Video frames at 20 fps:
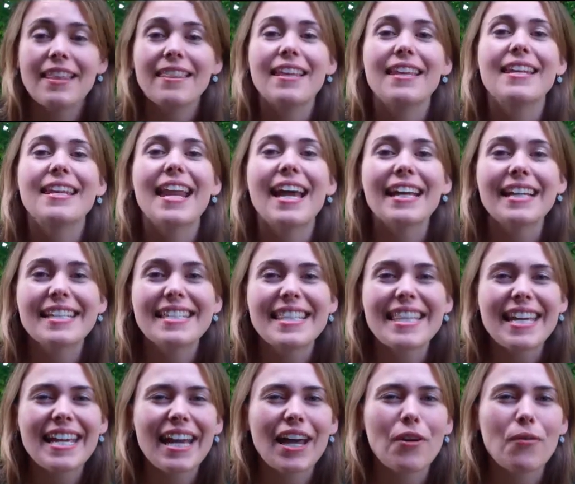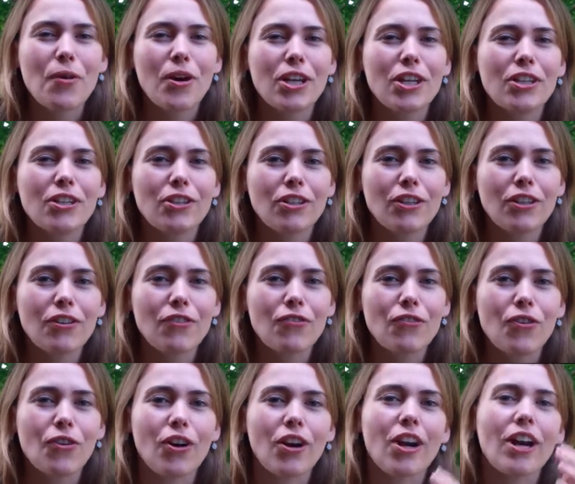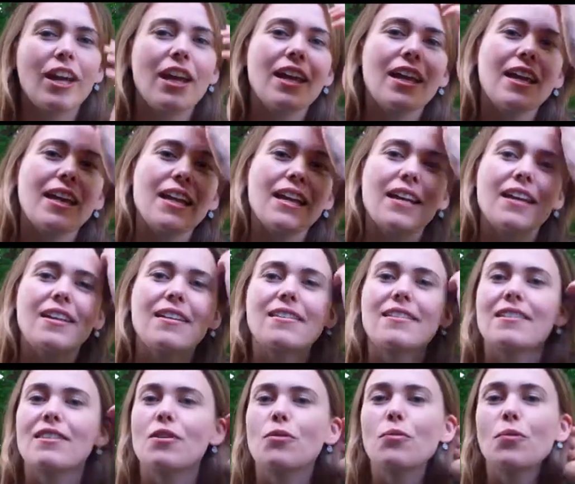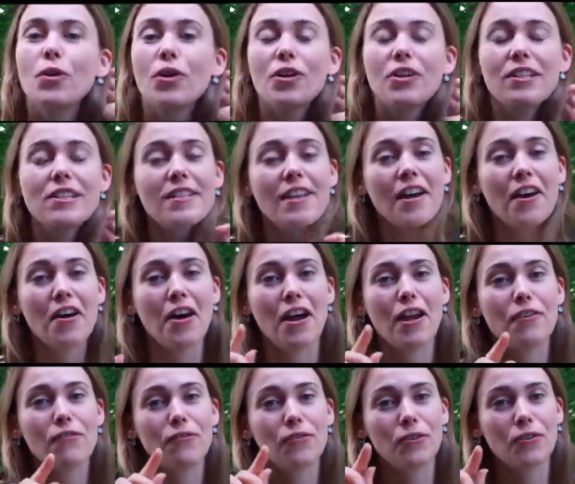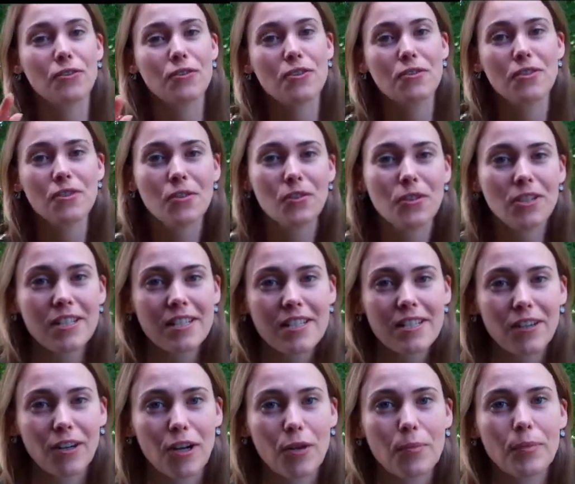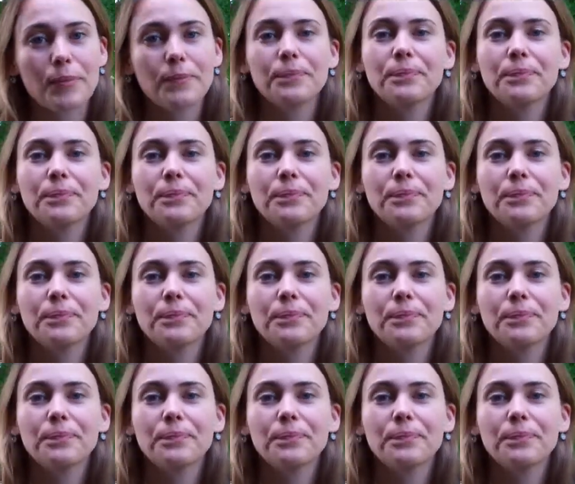The next thing I want you to look for is the words high fructose corn syrup.